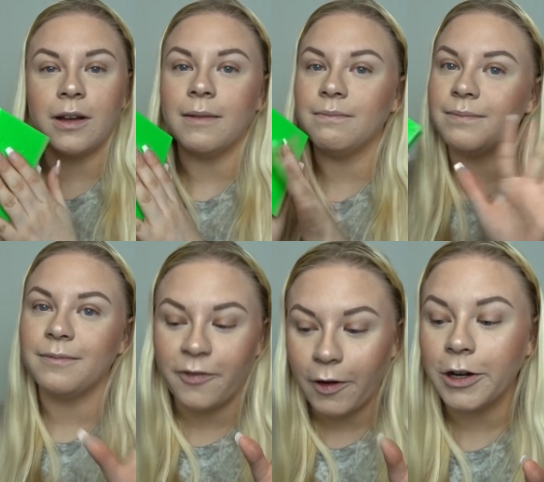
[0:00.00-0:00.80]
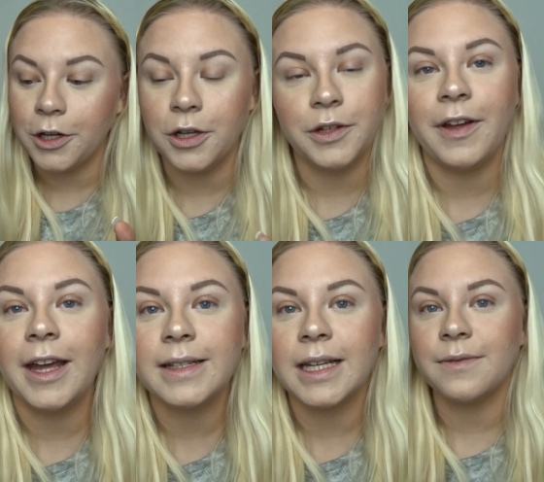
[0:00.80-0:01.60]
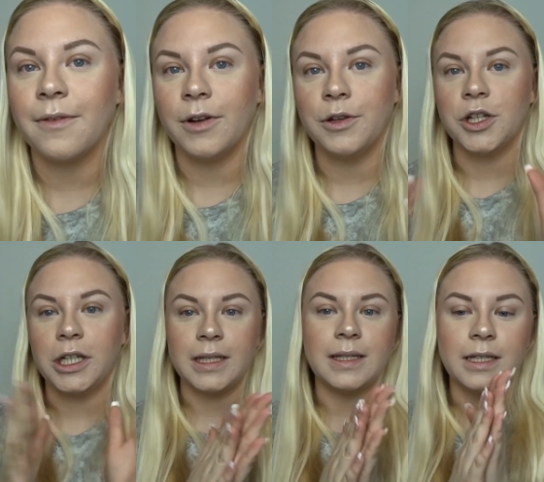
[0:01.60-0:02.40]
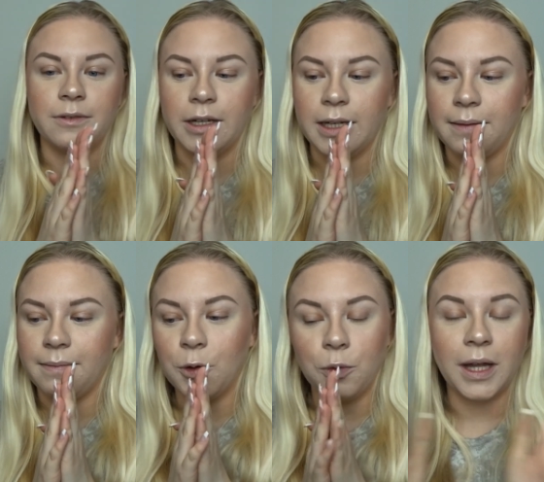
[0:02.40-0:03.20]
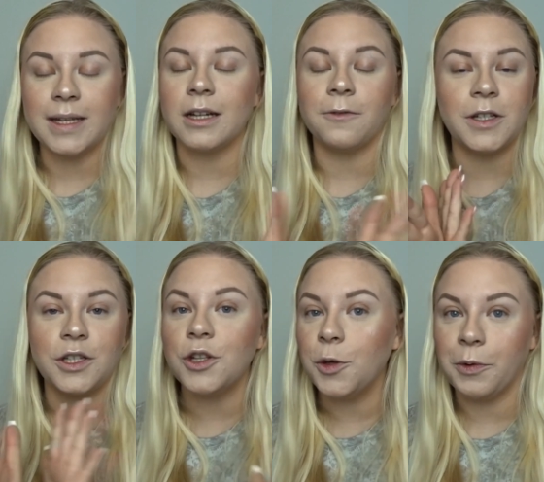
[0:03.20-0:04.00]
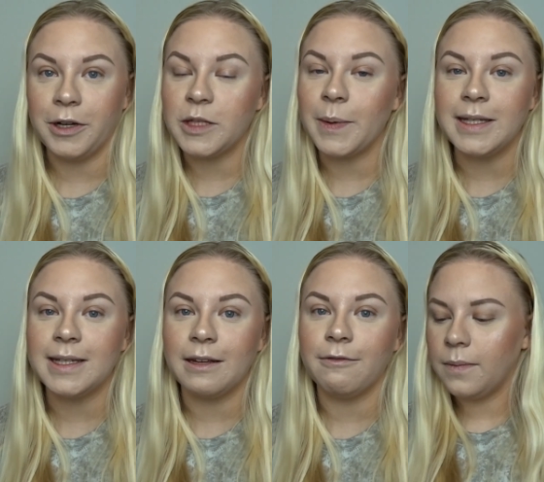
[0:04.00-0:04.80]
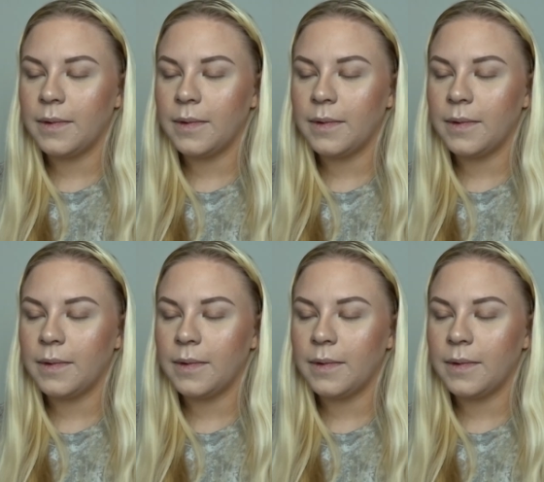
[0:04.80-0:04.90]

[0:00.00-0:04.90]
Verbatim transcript: Like, very good for XX Revolution considering all their stuff is super expensive.